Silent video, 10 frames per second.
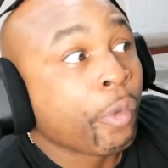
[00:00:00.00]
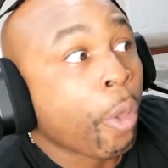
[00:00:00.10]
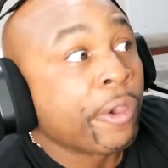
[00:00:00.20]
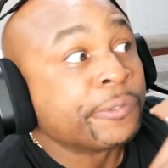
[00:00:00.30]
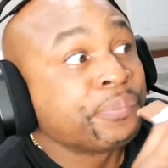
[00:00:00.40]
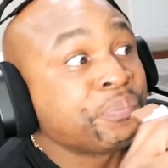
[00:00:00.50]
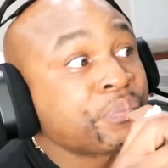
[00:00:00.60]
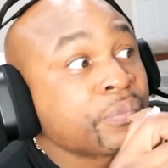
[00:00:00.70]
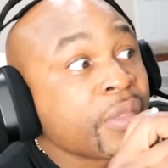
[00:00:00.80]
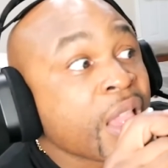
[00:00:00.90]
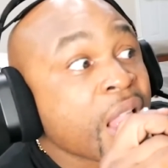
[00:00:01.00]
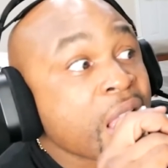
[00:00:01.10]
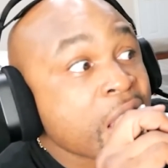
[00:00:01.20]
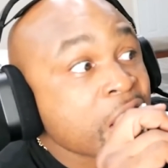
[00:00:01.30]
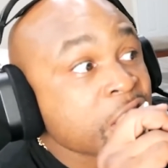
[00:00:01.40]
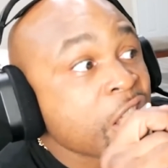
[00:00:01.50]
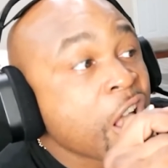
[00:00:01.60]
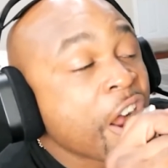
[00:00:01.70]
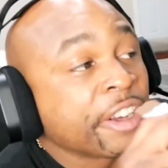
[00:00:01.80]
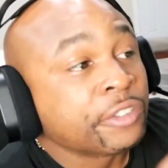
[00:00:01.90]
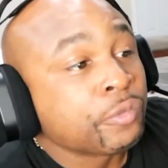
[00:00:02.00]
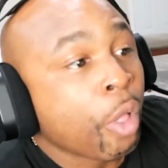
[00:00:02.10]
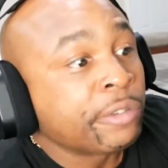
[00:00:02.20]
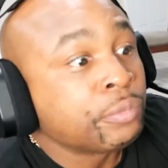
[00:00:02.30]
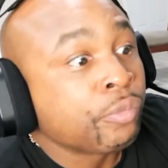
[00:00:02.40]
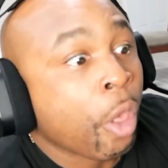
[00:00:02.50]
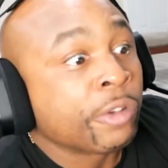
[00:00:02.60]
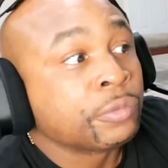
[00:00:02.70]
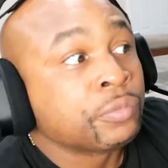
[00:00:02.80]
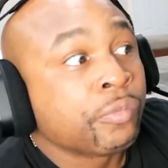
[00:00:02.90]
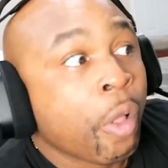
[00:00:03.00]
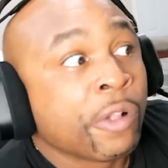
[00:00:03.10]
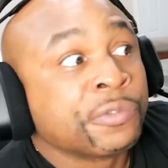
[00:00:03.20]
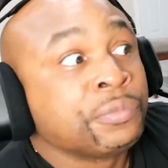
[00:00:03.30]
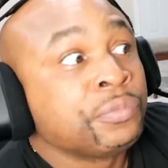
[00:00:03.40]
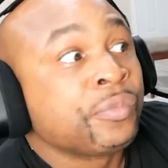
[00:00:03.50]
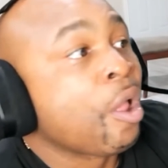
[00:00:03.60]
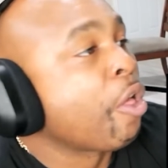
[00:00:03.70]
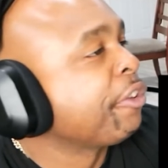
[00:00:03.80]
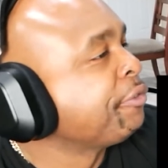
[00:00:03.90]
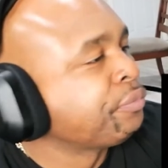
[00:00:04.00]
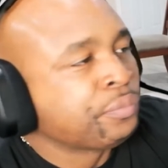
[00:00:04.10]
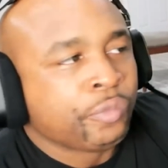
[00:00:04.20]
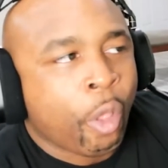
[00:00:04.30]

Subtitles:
Doctor! I didn't go to school for 12 hours to be called Mom!